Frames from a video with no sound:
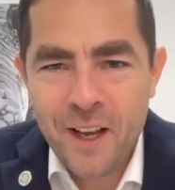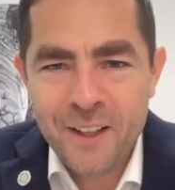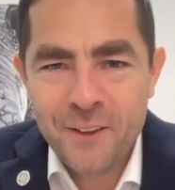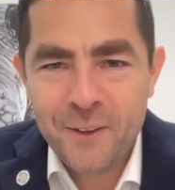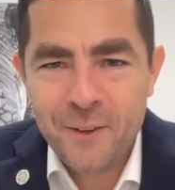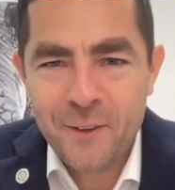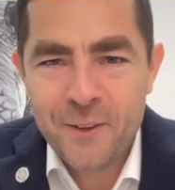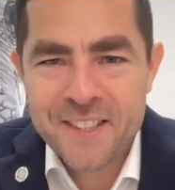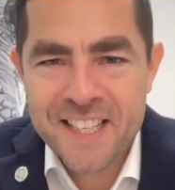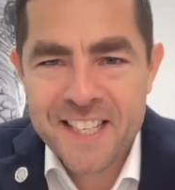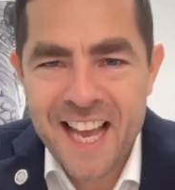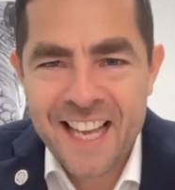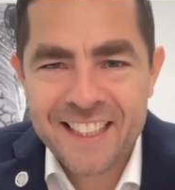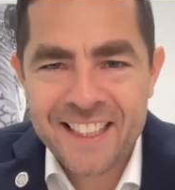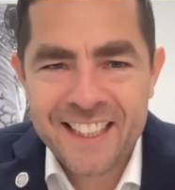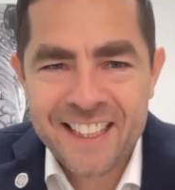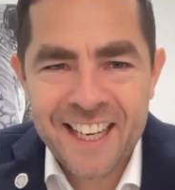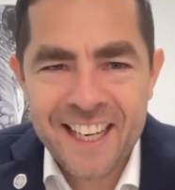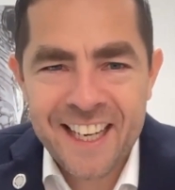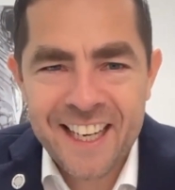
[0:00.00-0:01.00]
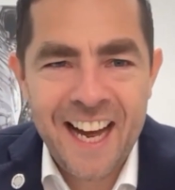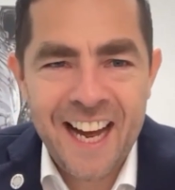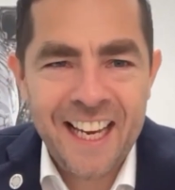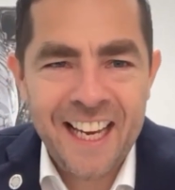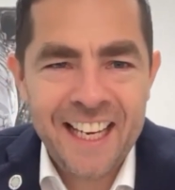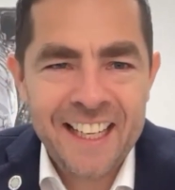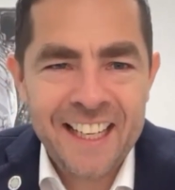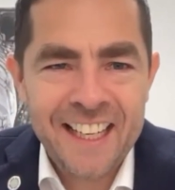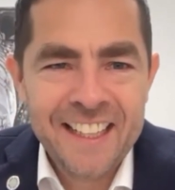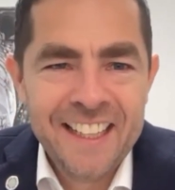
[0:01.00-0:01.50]
And who's that
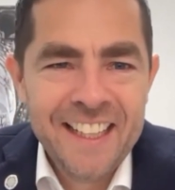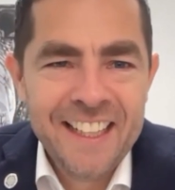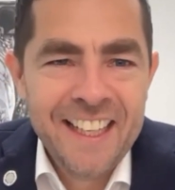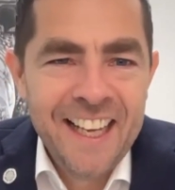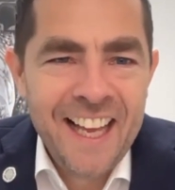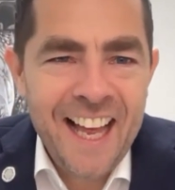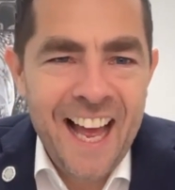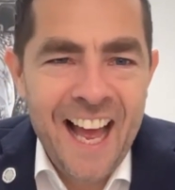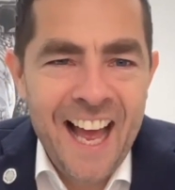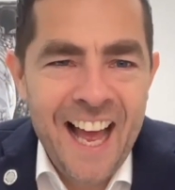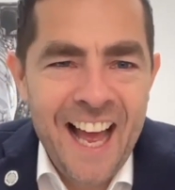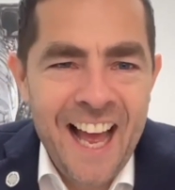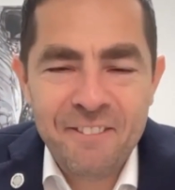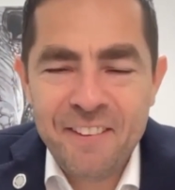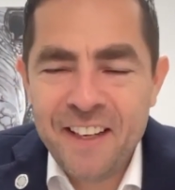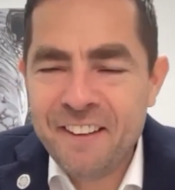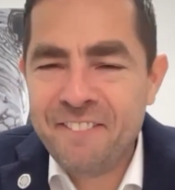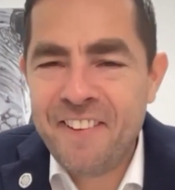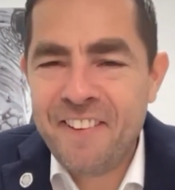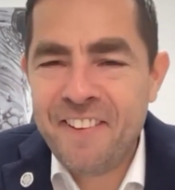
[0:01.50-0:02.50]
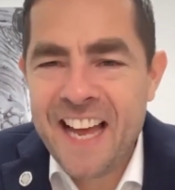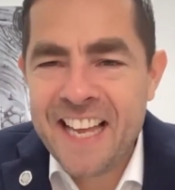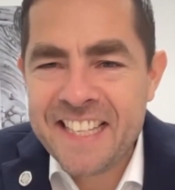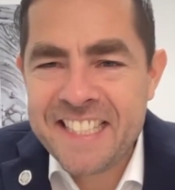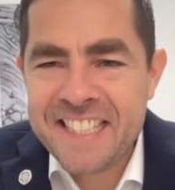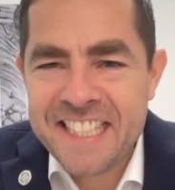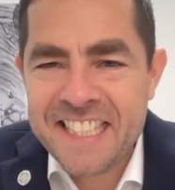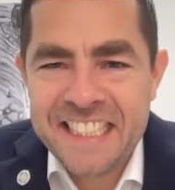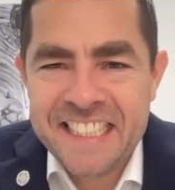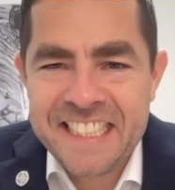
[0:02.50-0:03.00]
guy with a
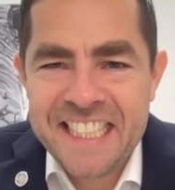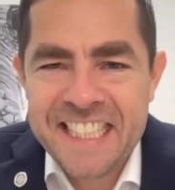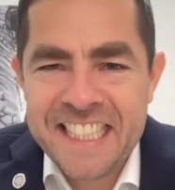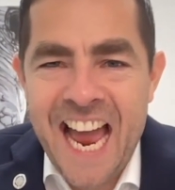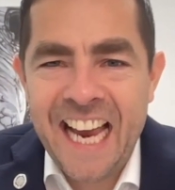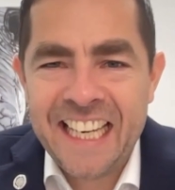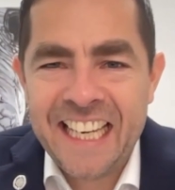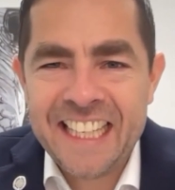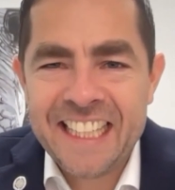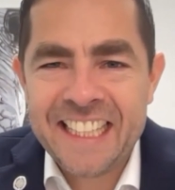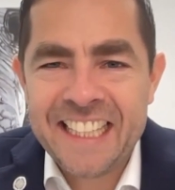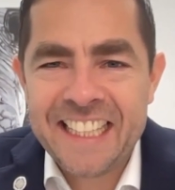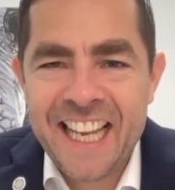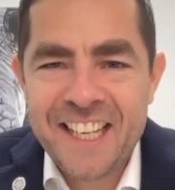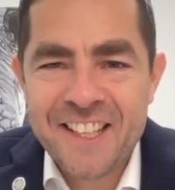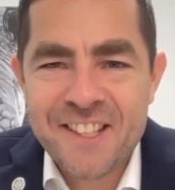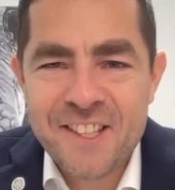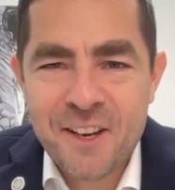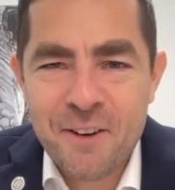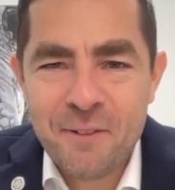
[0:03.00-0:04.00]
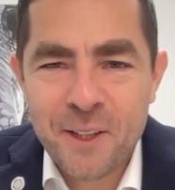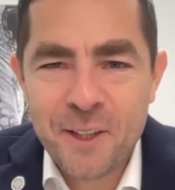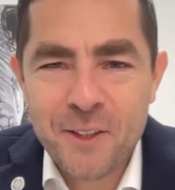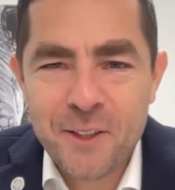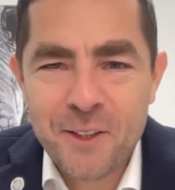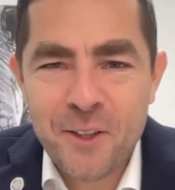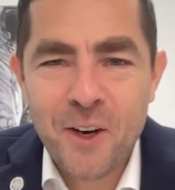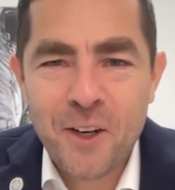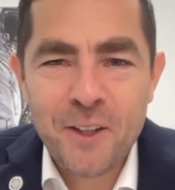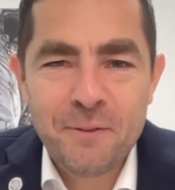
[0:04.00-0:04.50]
fancy jacket that is coming
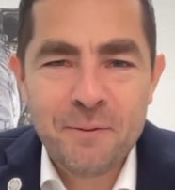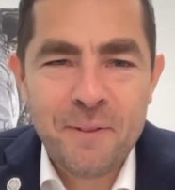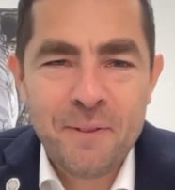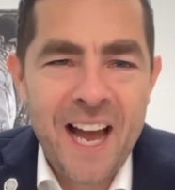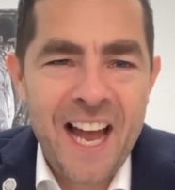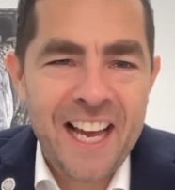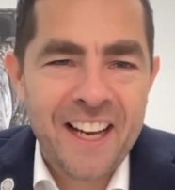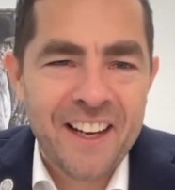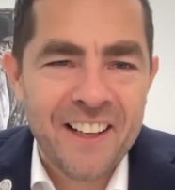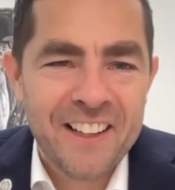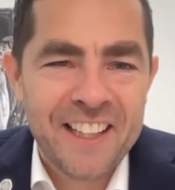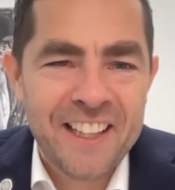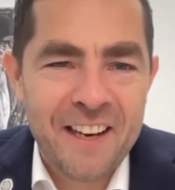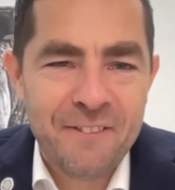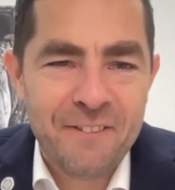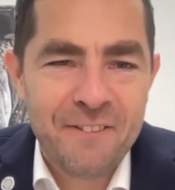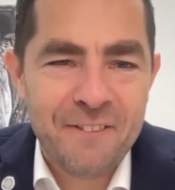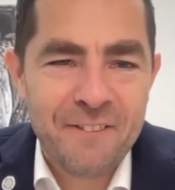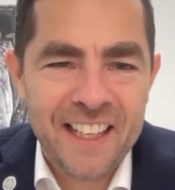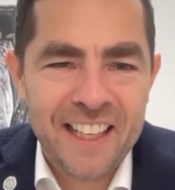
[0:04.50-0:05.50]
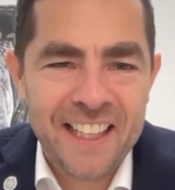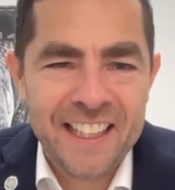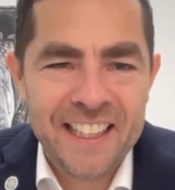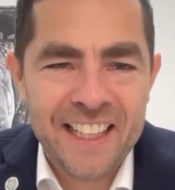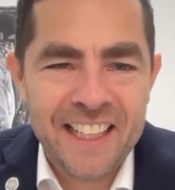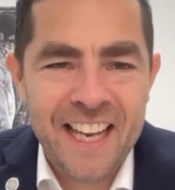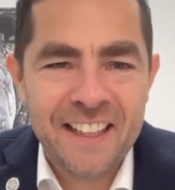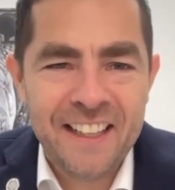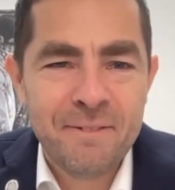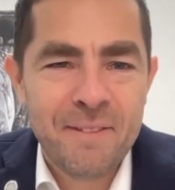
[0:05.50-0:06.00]
talking to me? I got that feeling.
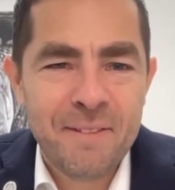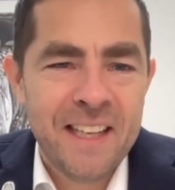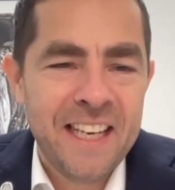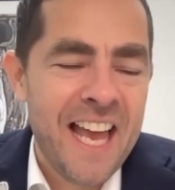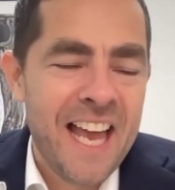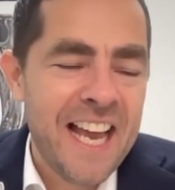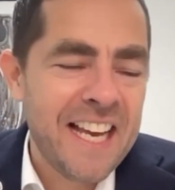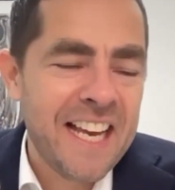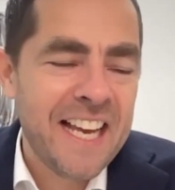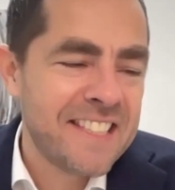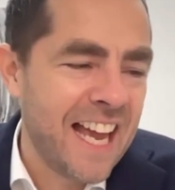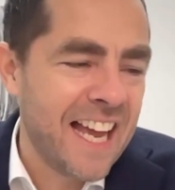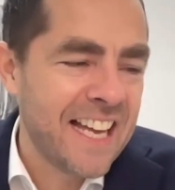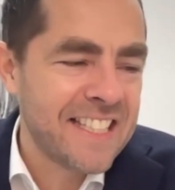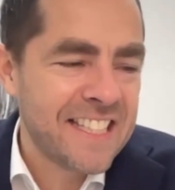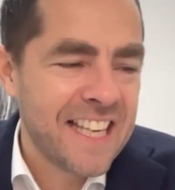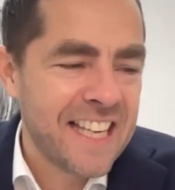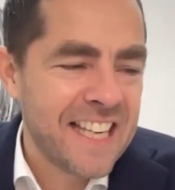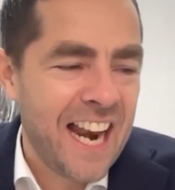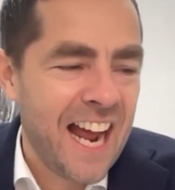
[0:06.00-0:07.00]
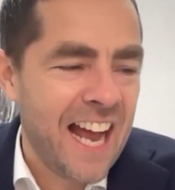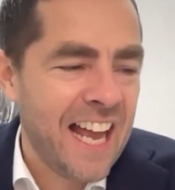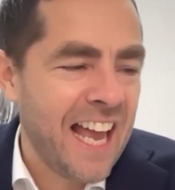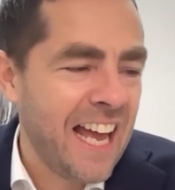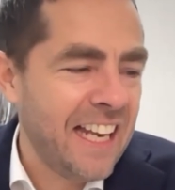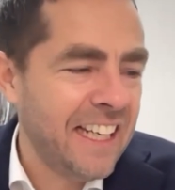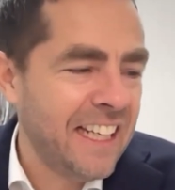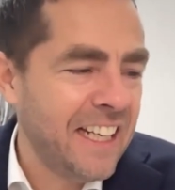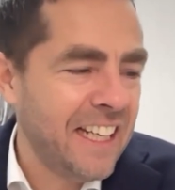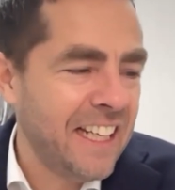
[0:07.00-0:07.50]
And then the next day I said,
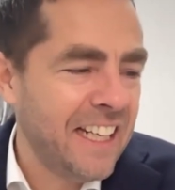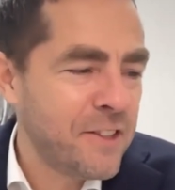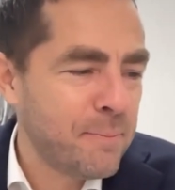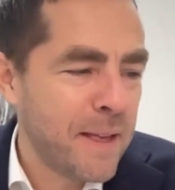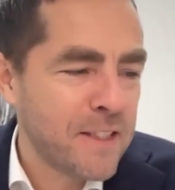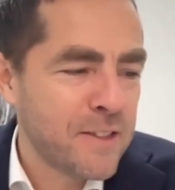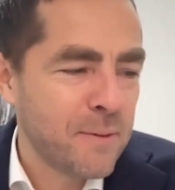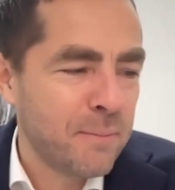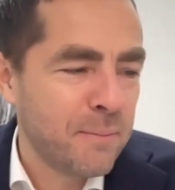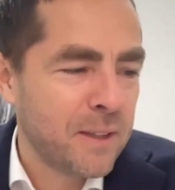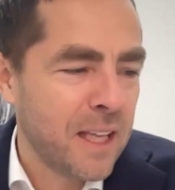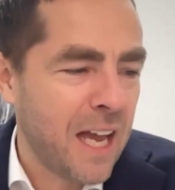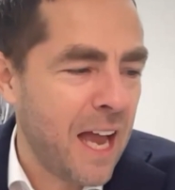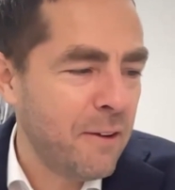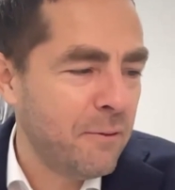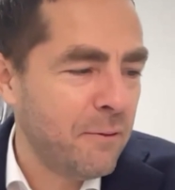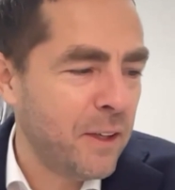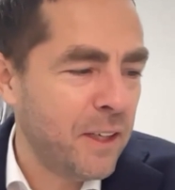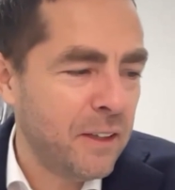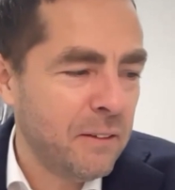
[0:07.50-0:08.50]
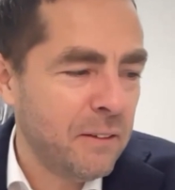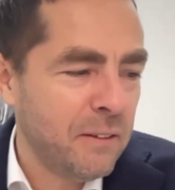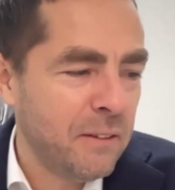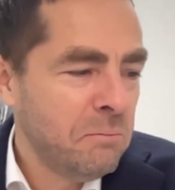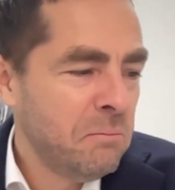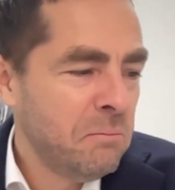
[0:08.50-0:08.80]
I need to spend some time with you.